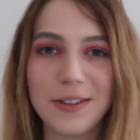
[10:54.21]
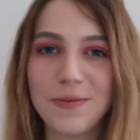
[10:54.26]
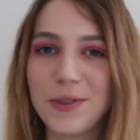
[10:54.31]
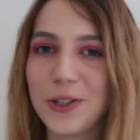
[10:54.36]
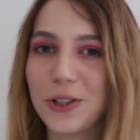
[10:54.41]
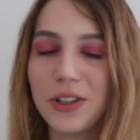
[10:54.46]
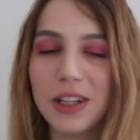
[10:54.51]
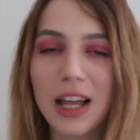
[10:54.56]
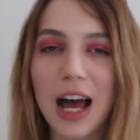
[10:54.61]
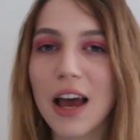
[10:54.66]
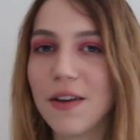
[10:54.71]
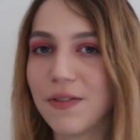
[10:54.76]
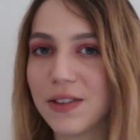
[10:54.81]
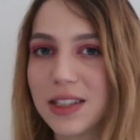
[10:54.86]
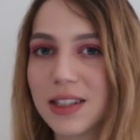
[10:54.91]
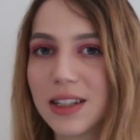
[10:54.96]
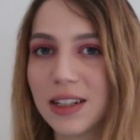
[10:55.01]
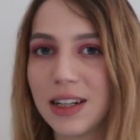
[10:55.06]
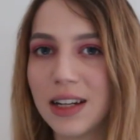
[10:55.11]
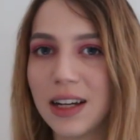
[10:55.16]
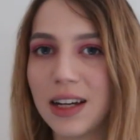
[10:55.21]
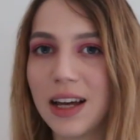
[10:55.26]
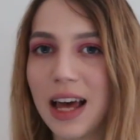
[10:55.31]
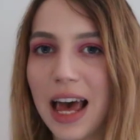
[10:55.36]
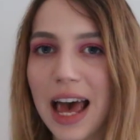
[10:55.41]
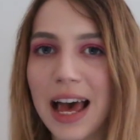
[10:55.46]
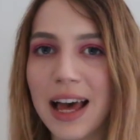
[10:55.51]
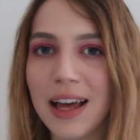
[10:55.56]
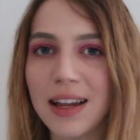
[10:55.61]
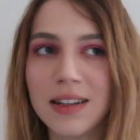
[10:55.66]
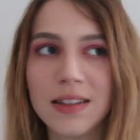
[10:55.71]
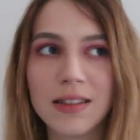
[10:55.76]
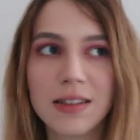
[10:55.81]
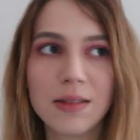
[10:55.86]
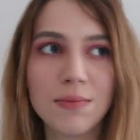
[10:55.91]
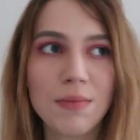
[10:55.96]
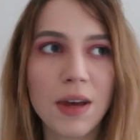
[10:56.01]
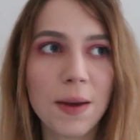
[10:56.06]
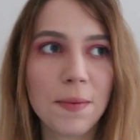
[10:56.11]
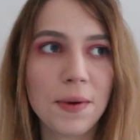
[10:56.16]
your life is gonna end
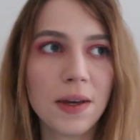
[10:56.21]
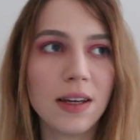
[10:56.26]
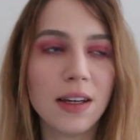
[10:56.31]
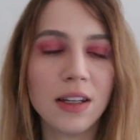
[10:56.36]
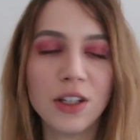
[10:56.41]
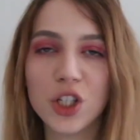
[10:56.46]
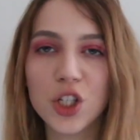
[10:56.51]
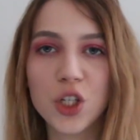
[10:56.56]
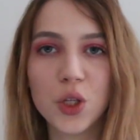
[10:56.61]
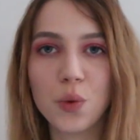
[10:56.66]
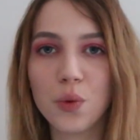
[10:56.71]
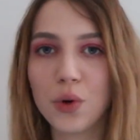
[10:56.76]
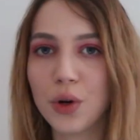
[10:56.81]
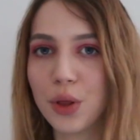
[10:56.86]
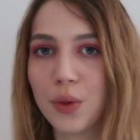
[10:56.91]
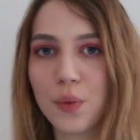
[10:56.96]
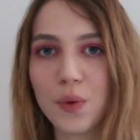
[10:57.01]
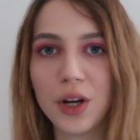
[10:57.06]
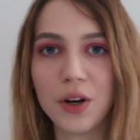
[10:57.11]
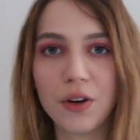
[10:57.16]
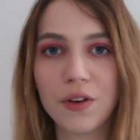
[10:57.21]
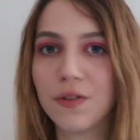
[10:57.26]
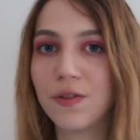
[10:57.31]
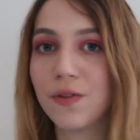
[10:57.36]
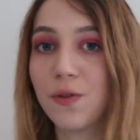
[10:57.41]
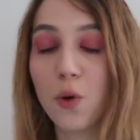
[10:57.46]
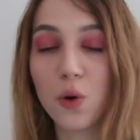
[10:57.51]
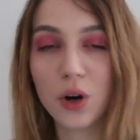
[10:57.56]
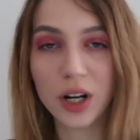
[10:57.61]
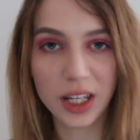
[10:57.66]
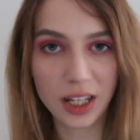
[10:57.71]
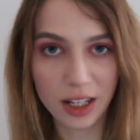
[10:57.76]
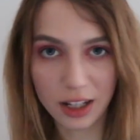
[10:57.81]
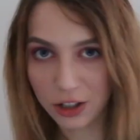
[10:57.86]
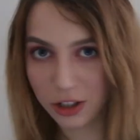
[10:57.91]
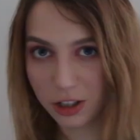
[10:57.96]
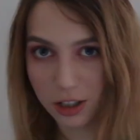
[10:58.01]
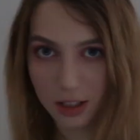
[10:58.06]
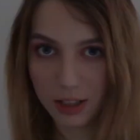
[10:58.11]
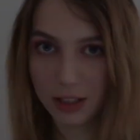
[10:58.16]
maybe in 2 or 3 or 4
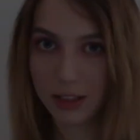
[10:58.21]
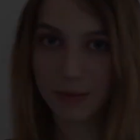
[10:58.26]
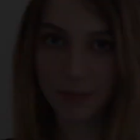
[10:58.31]
years.